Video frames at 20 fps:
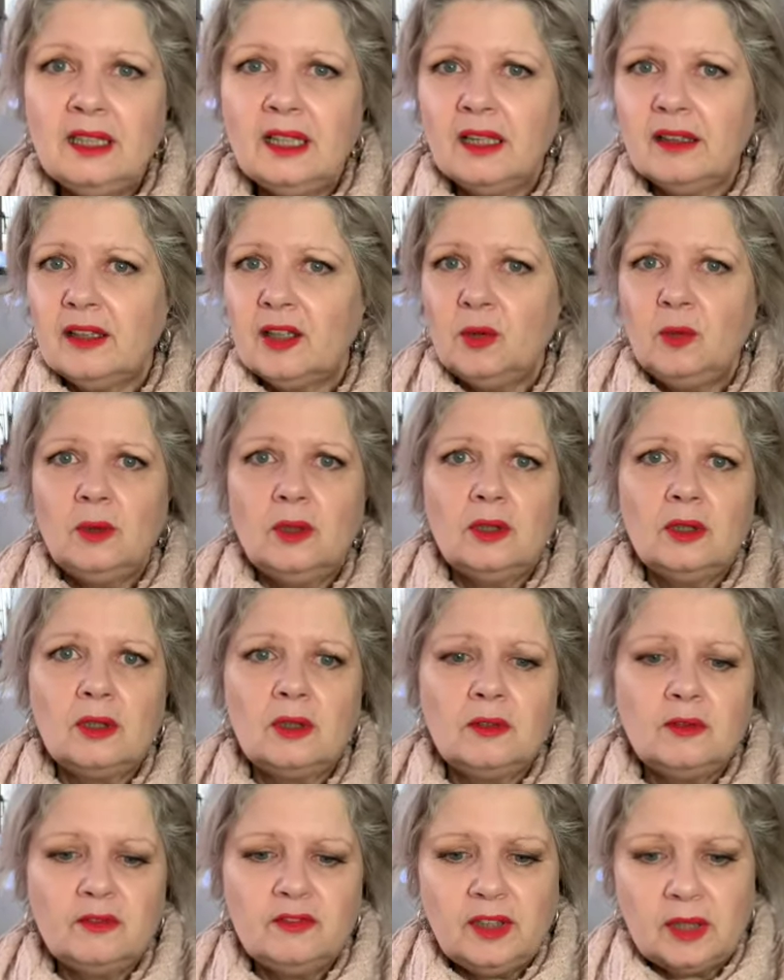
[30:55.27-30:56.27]
and there were
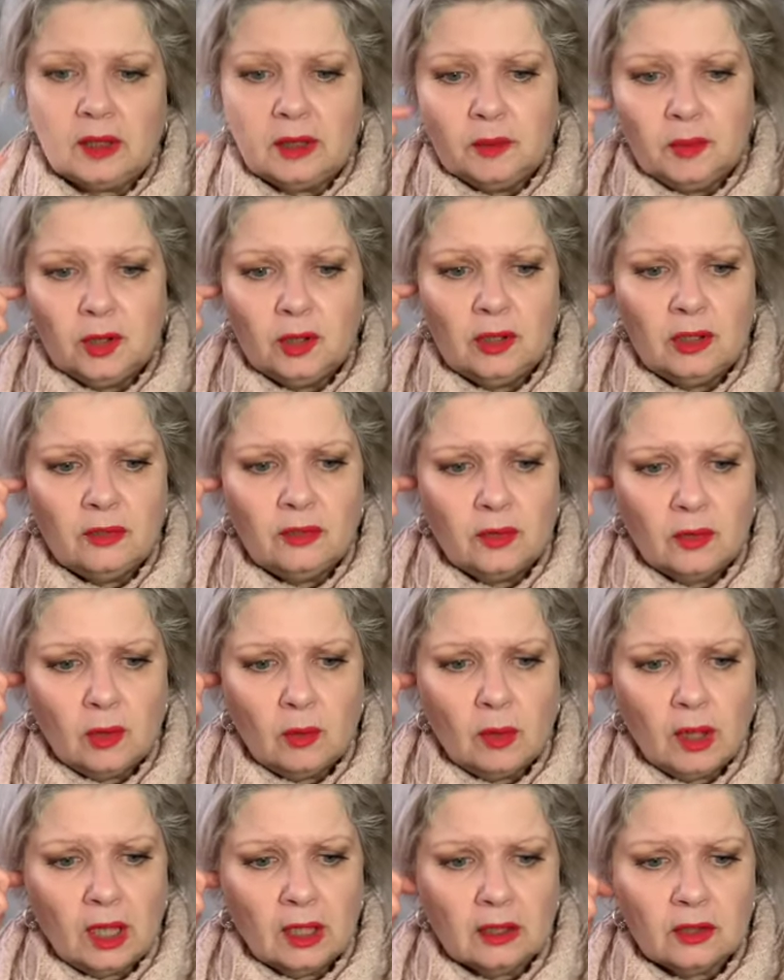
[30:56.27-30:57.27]
very beautiful
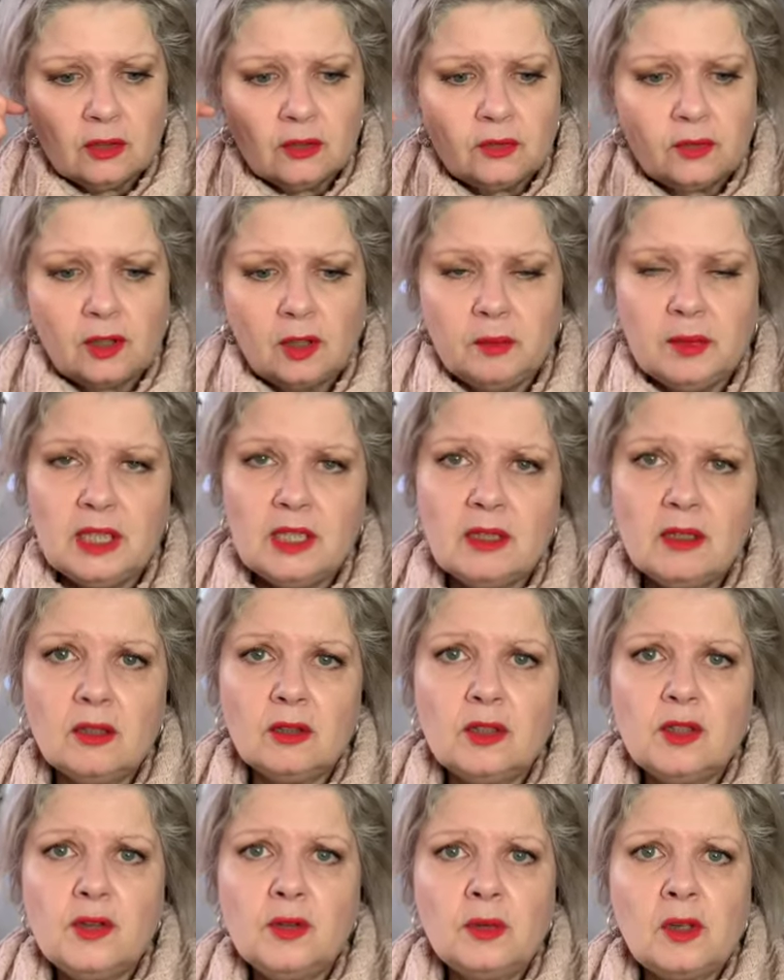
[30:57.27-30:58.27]
ones from
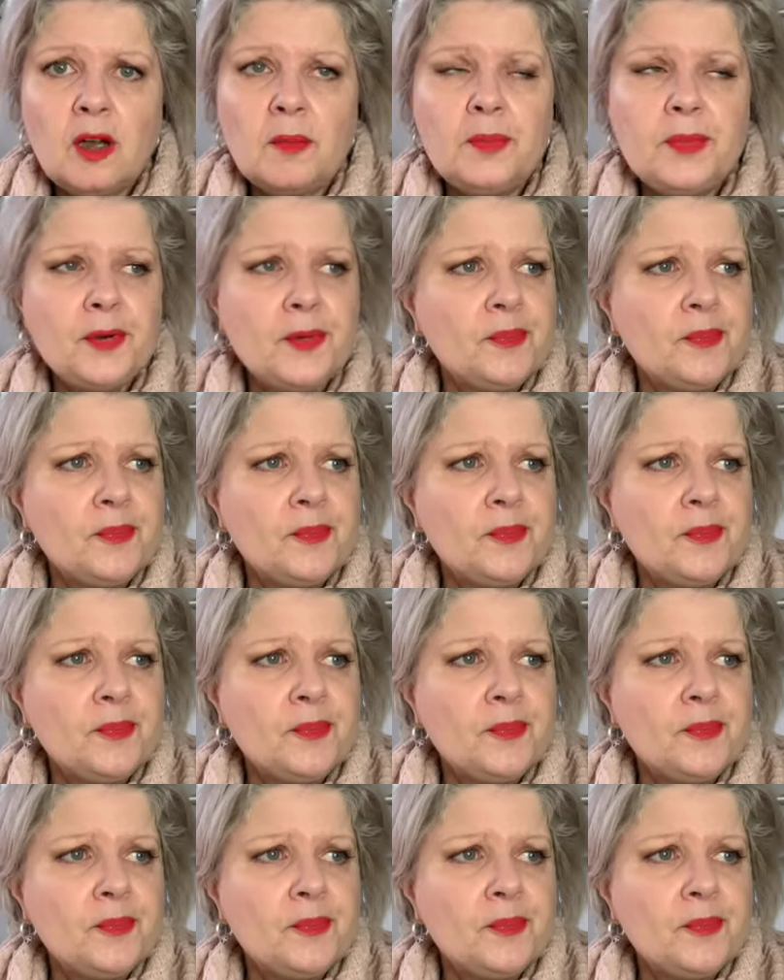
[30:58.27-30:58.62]
Eastern Europe.